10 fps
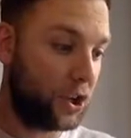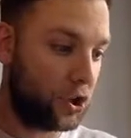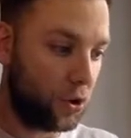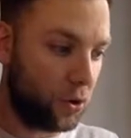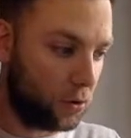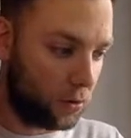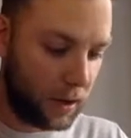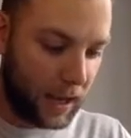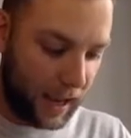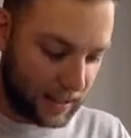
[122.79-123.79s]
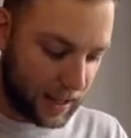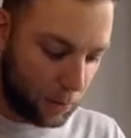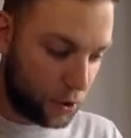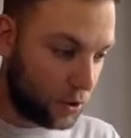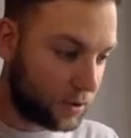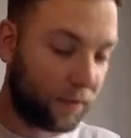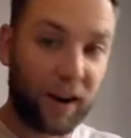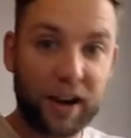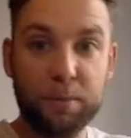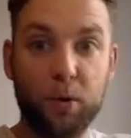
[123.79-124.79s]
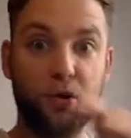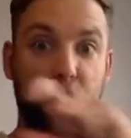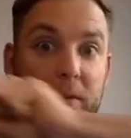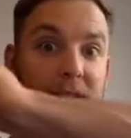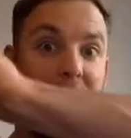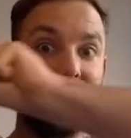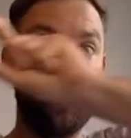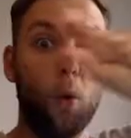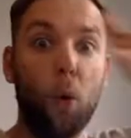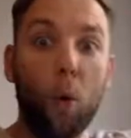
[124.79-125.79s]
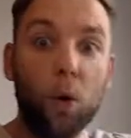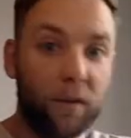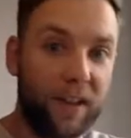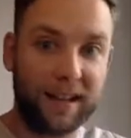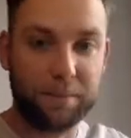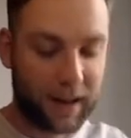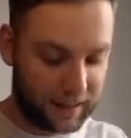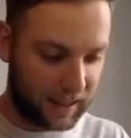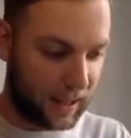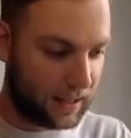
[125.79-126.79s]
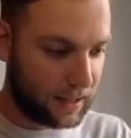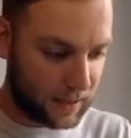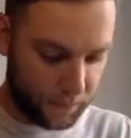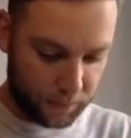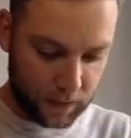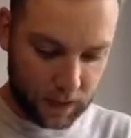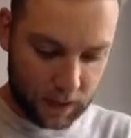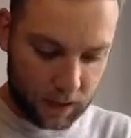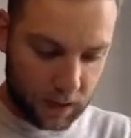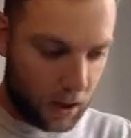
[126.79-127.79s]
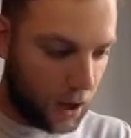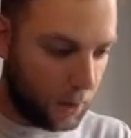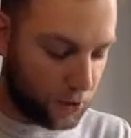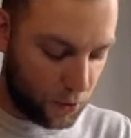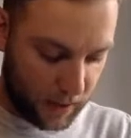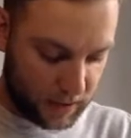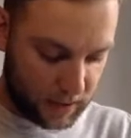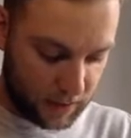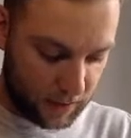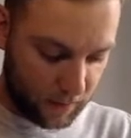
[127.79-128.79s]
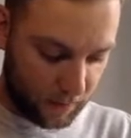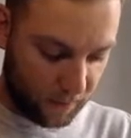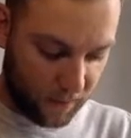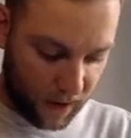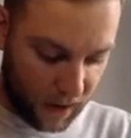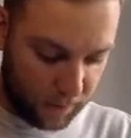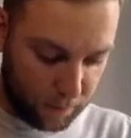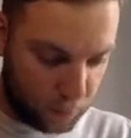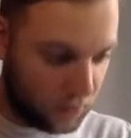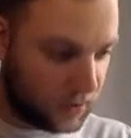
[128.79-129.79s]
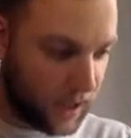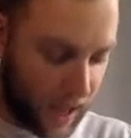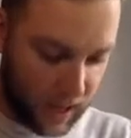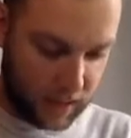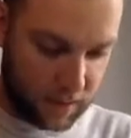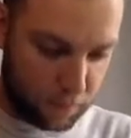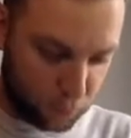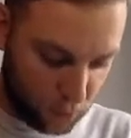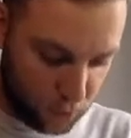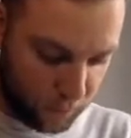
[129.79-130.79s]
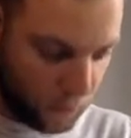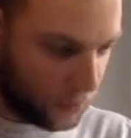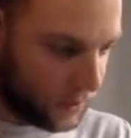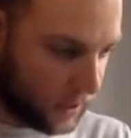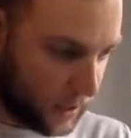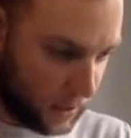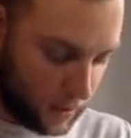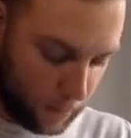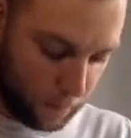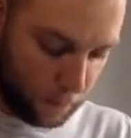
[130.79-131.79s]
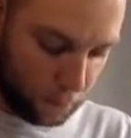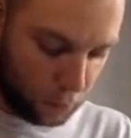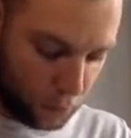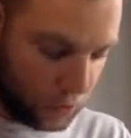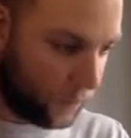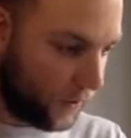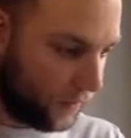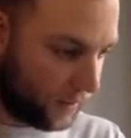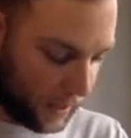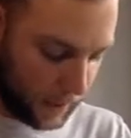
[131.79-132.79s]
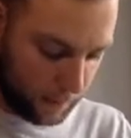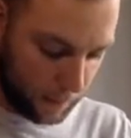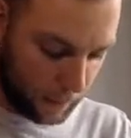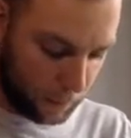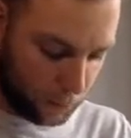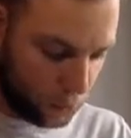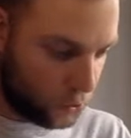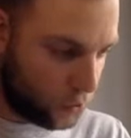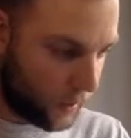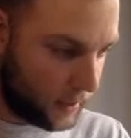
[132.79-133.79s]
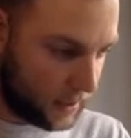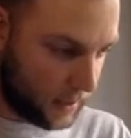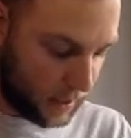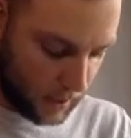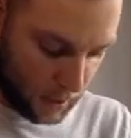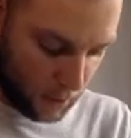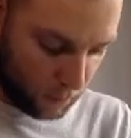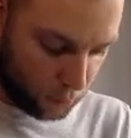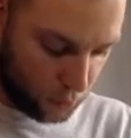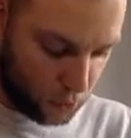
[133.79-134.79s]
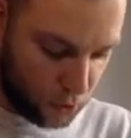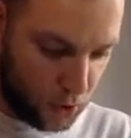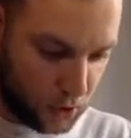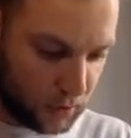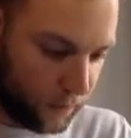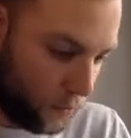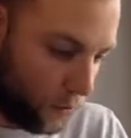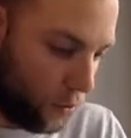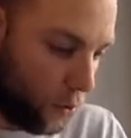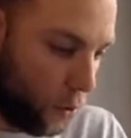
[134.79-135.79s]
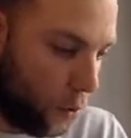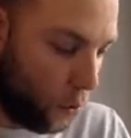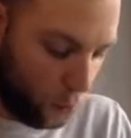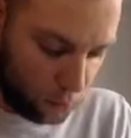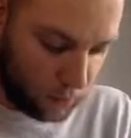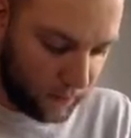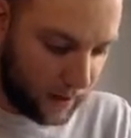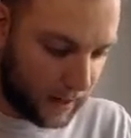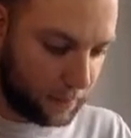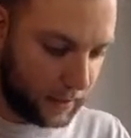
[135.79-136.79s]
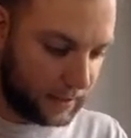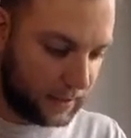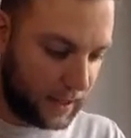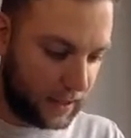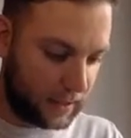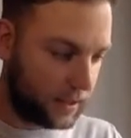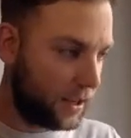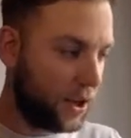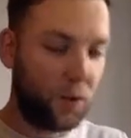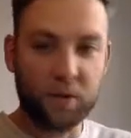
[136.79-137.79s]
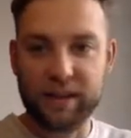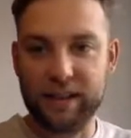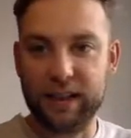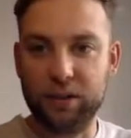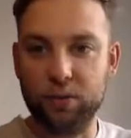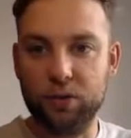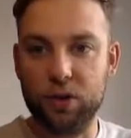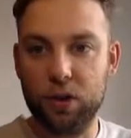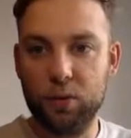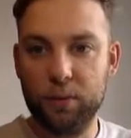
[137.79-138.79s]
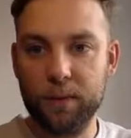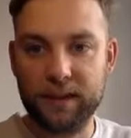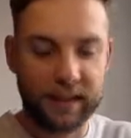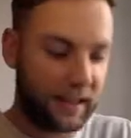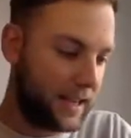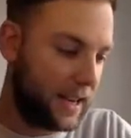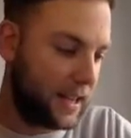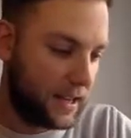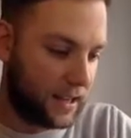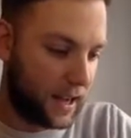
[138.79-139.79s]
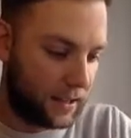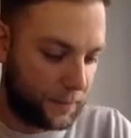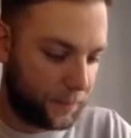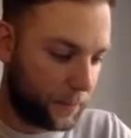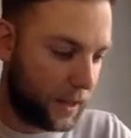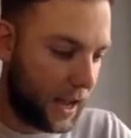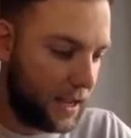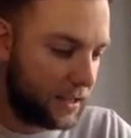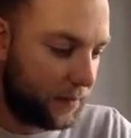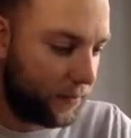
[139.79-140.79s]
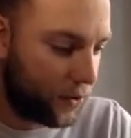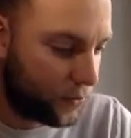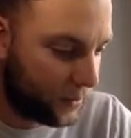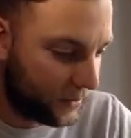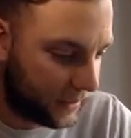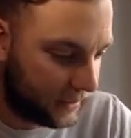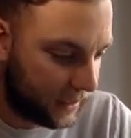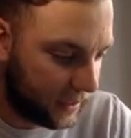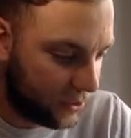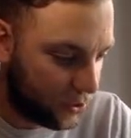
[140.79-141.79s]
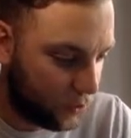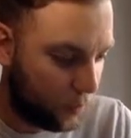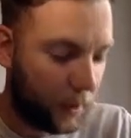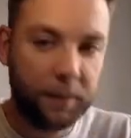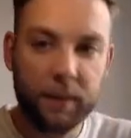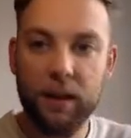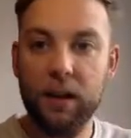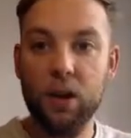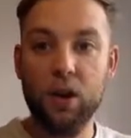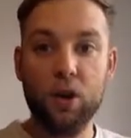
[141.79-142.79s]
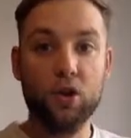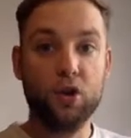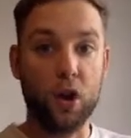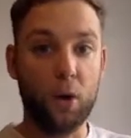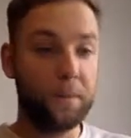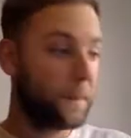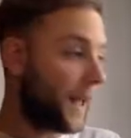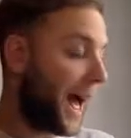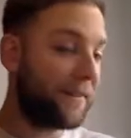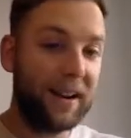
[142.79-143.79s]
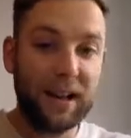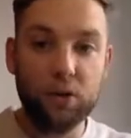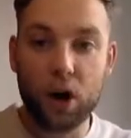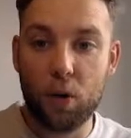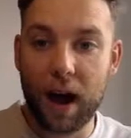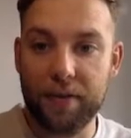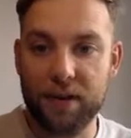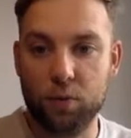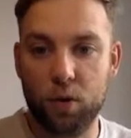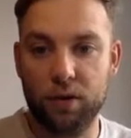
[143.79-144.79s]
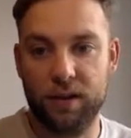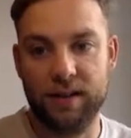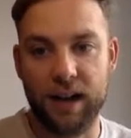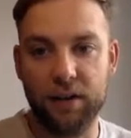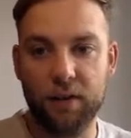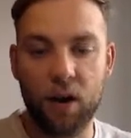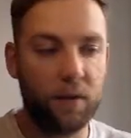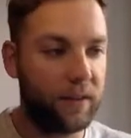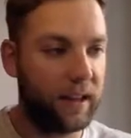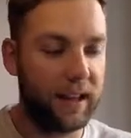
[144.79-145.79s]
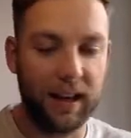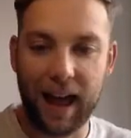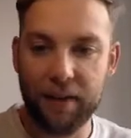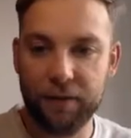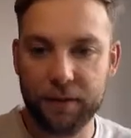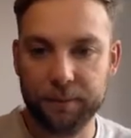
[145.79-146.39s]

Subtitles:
sure is that we're using the fraction button, so we're dividing all of this by 6. So it's 5 plus 8 plus 14 plus 15 plus 20 plus 34, all divided by 6, which is equal to 16 in this case. Okay, so that first one is 16. Super. So have a little go at this one yourself on the left.